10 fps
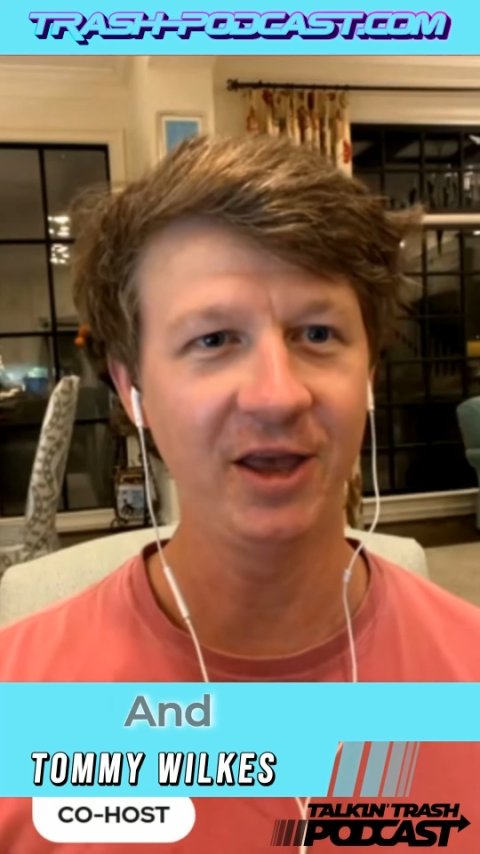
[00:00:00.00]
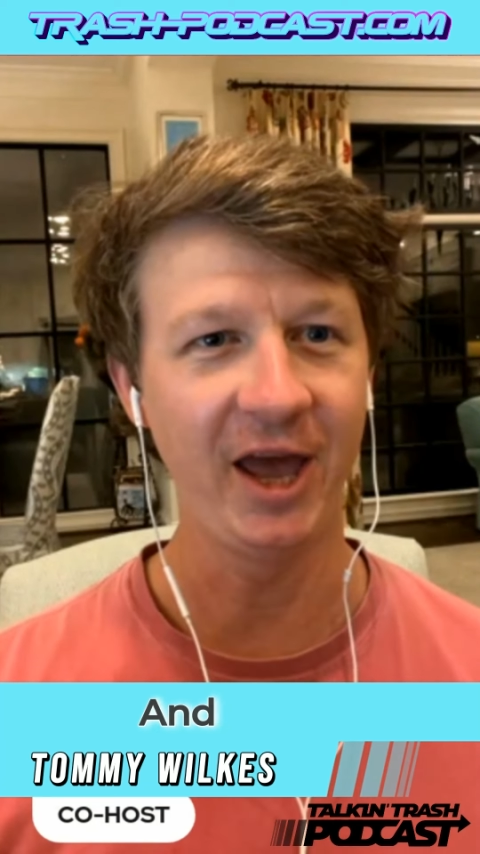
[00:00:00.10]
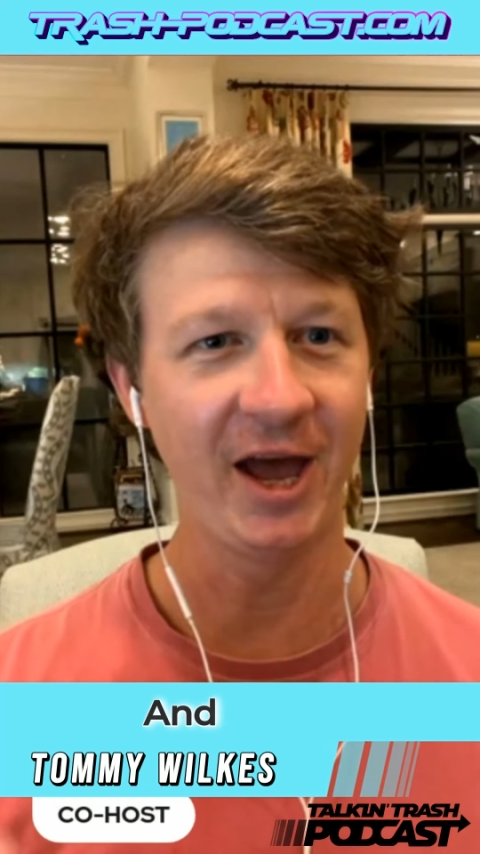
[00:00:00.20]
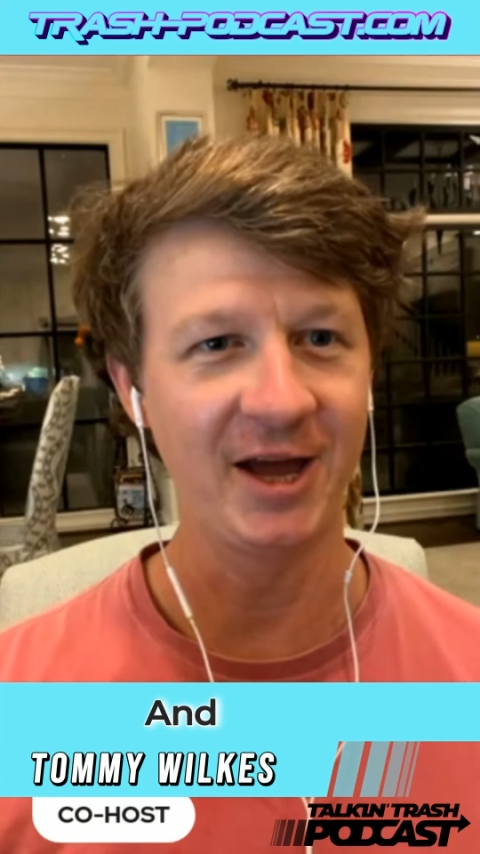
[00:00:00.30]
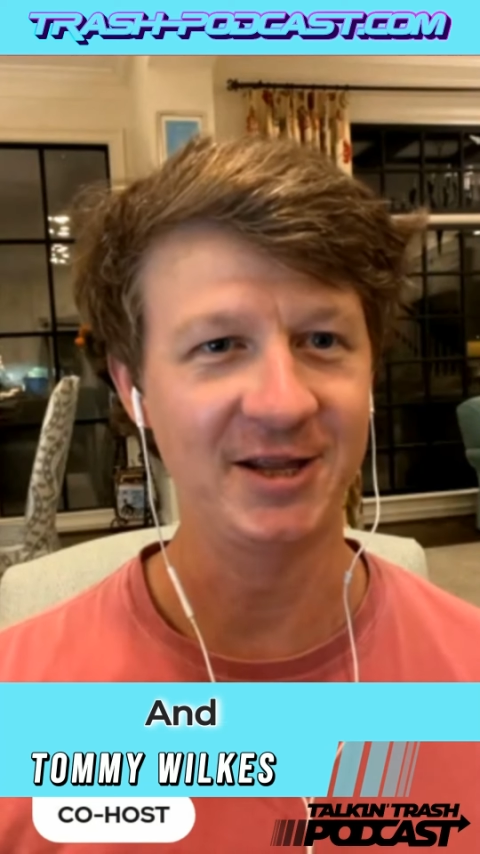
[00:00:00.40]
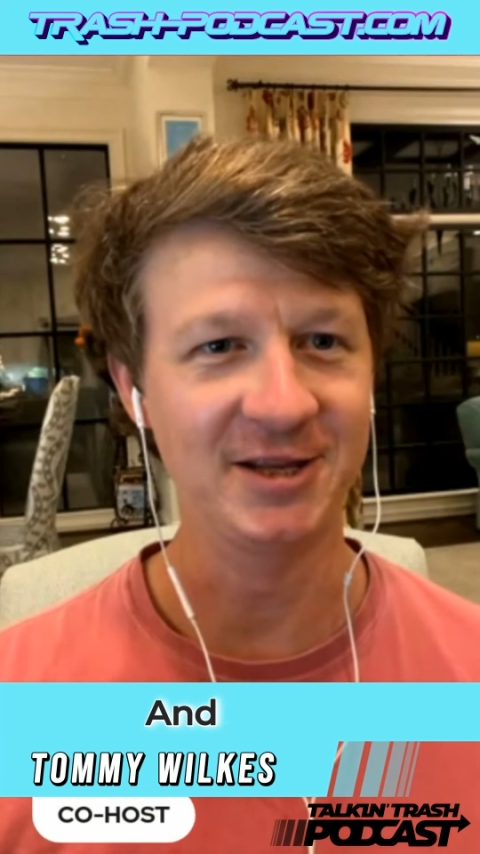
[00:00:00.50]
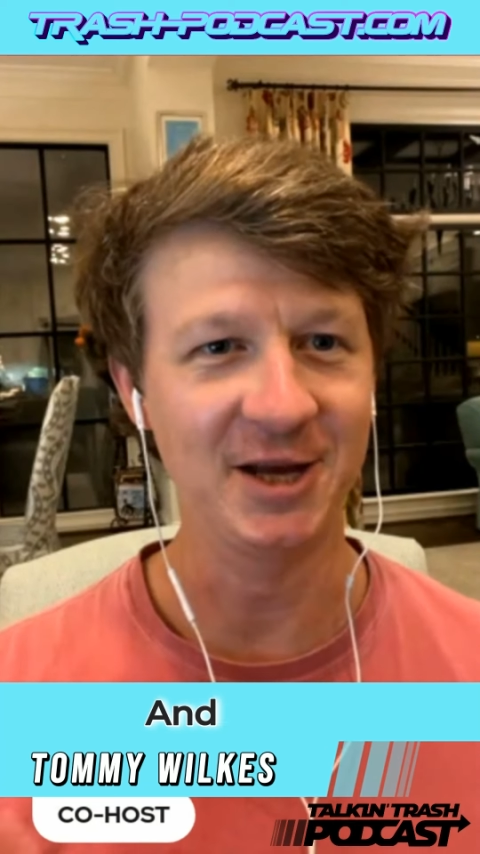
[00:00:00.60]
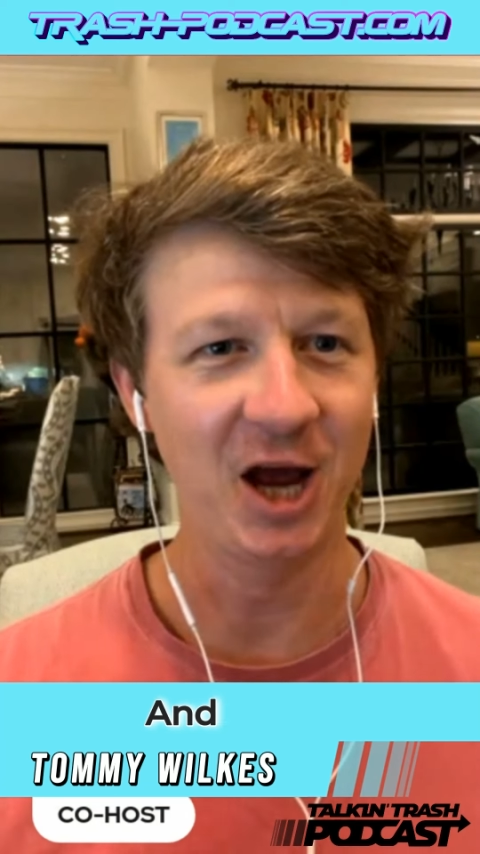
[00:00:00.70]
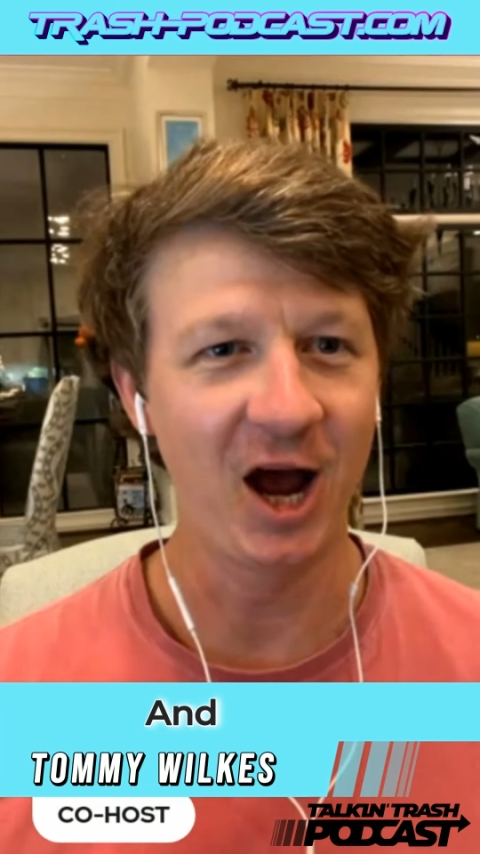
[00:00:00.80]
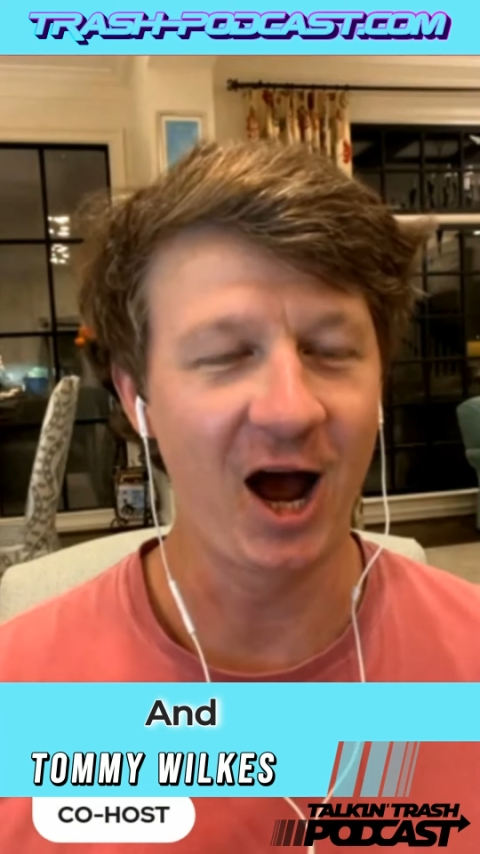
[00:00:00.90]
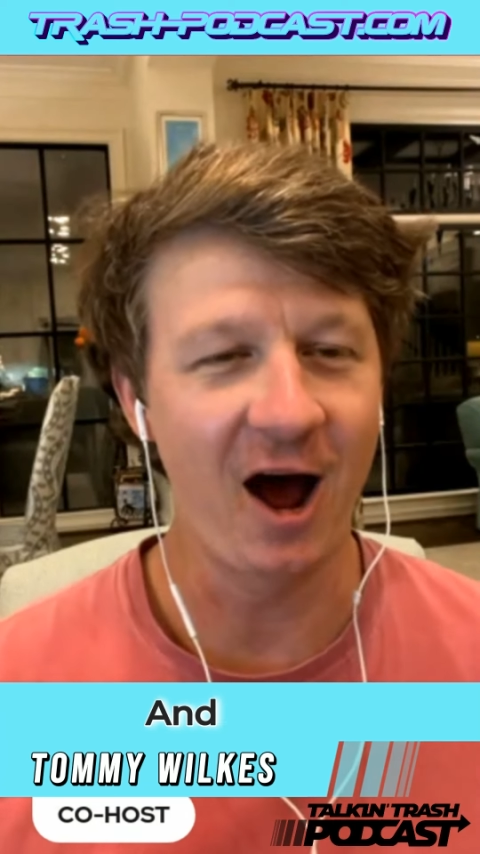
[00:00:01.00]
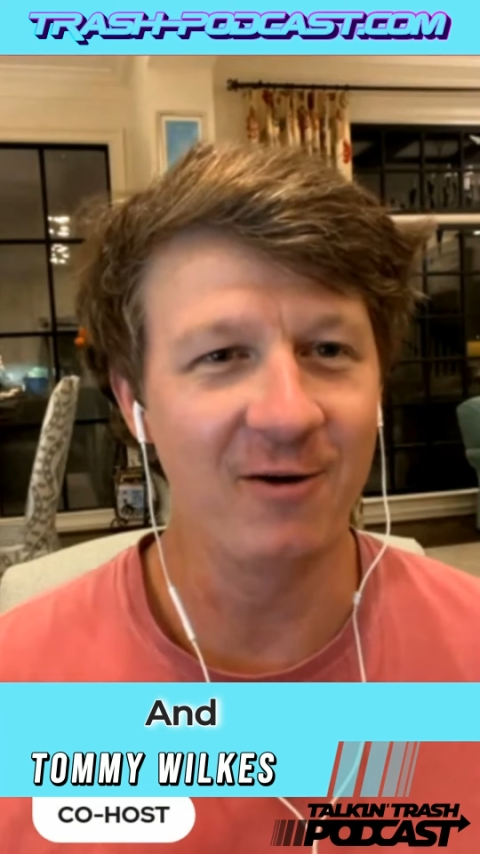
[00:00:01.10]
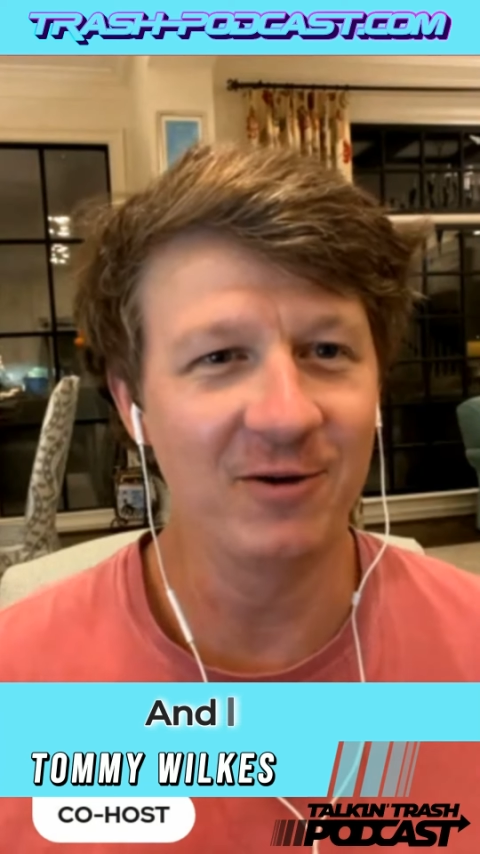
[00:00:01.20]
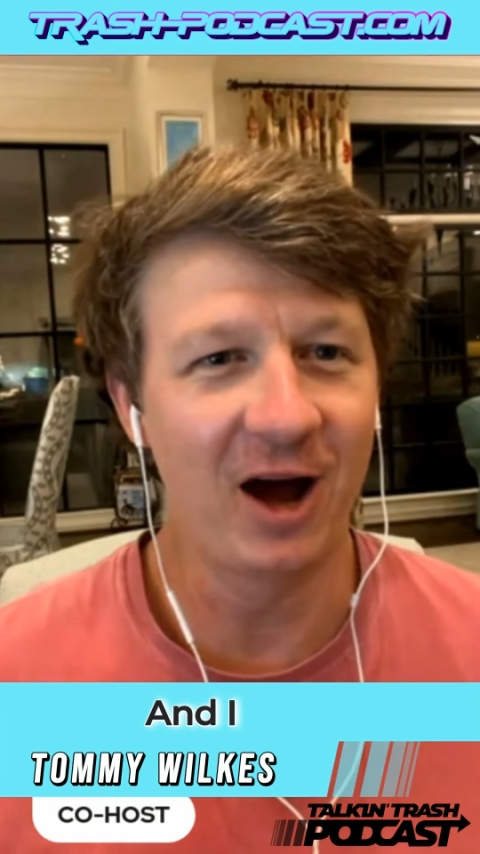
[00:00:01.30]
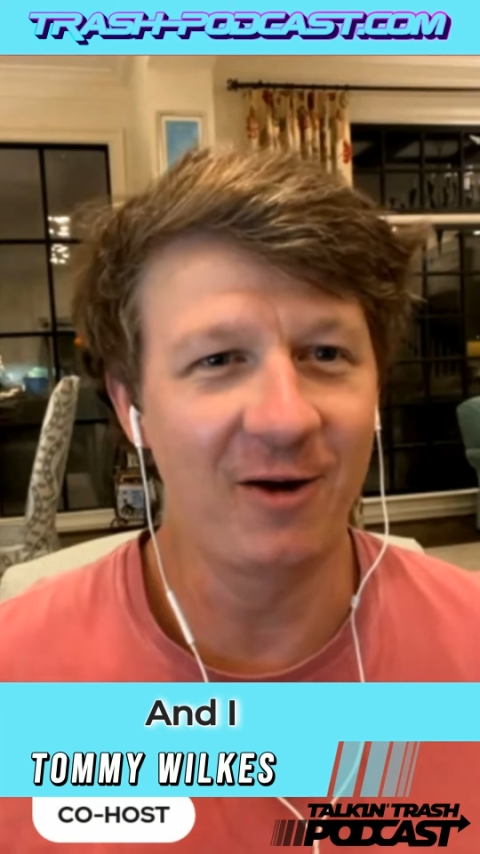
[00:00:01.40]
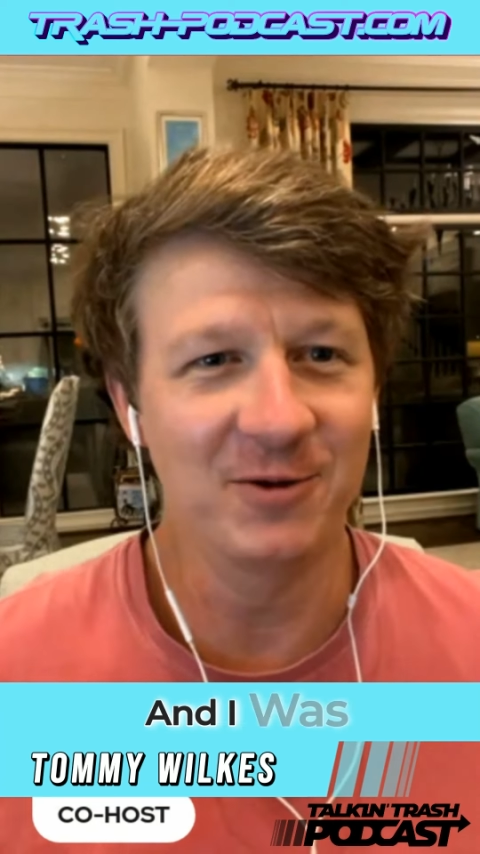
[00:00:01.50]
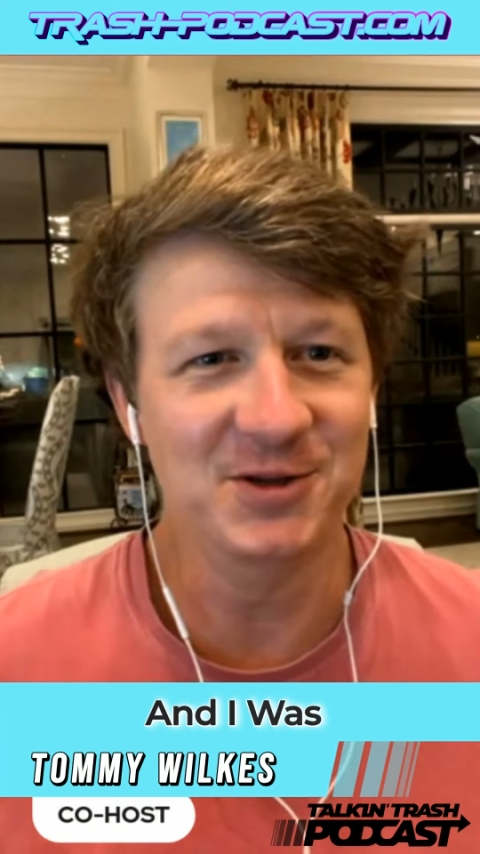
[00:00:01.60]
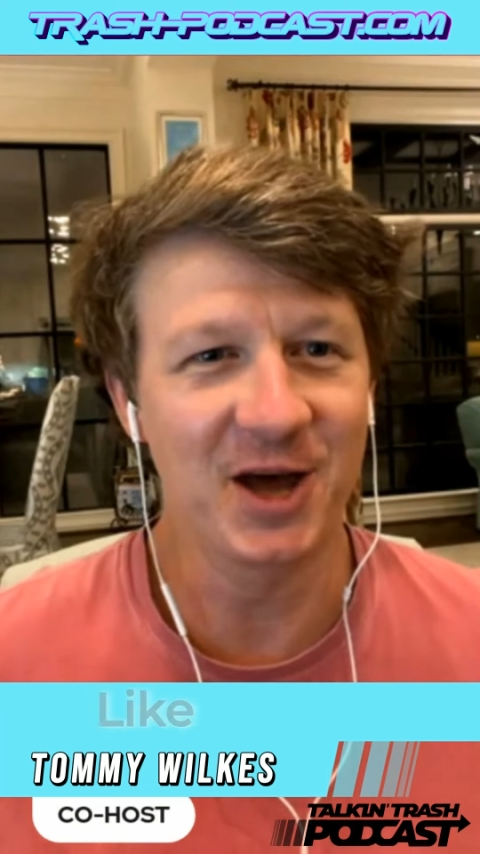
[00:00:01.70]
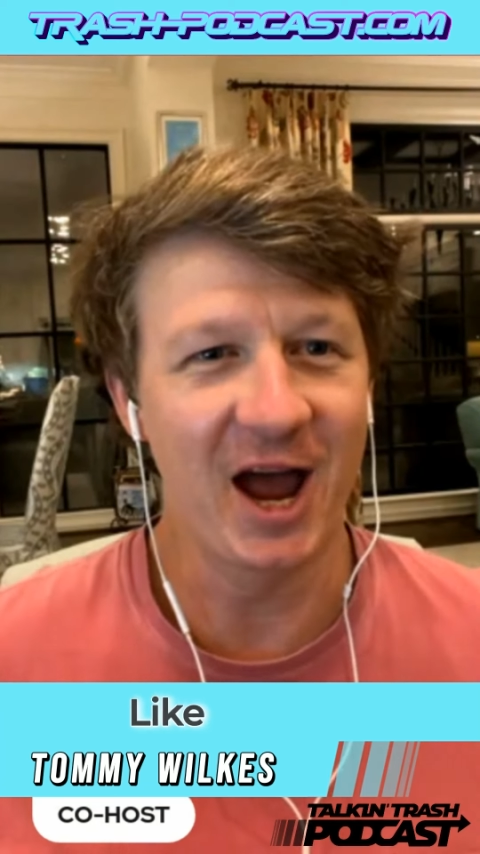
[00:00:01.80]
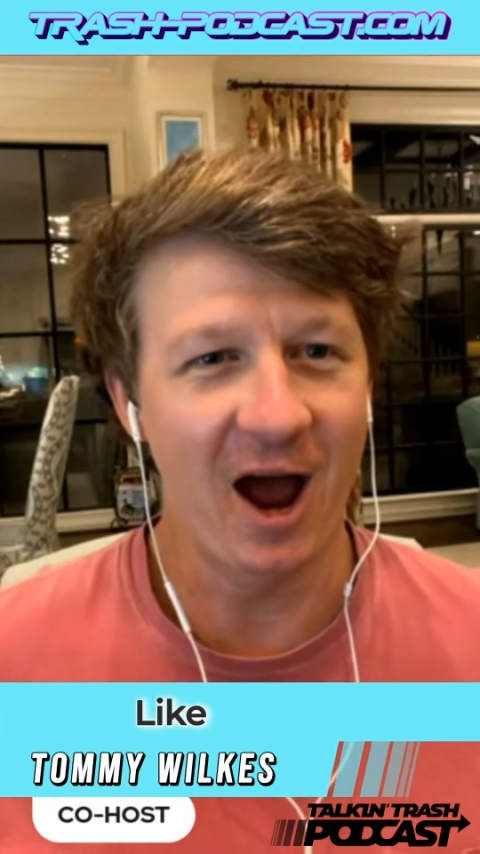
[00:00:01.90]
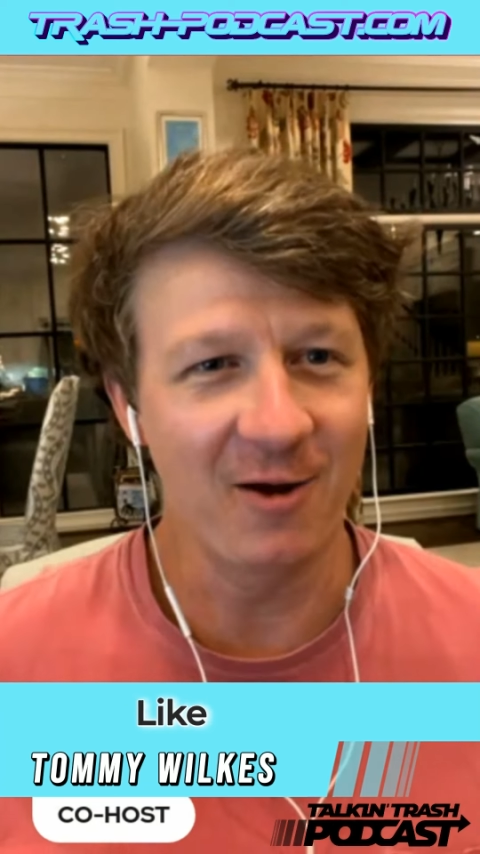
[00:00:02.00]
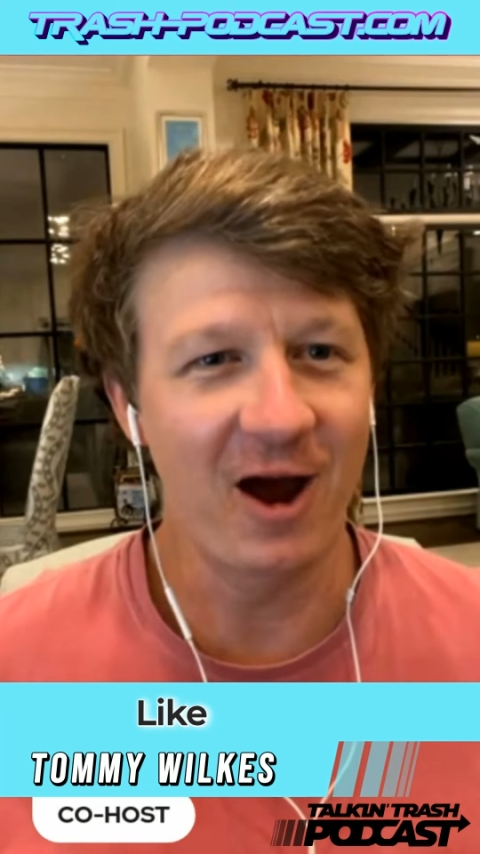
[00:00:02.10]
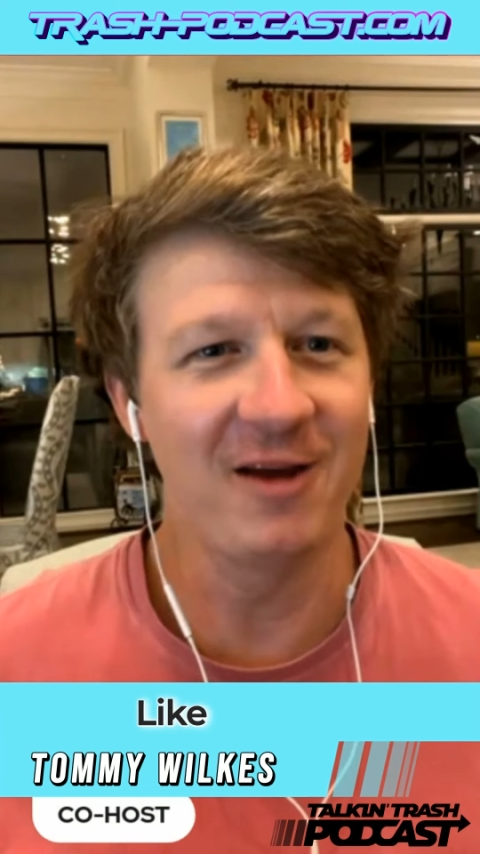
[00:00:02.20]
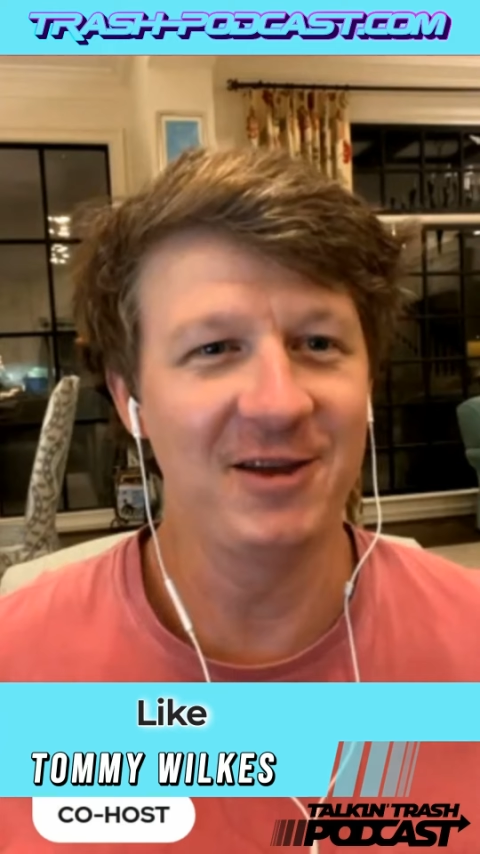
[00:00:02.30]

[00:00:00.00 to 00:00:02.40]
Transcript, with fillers: and I I was like I,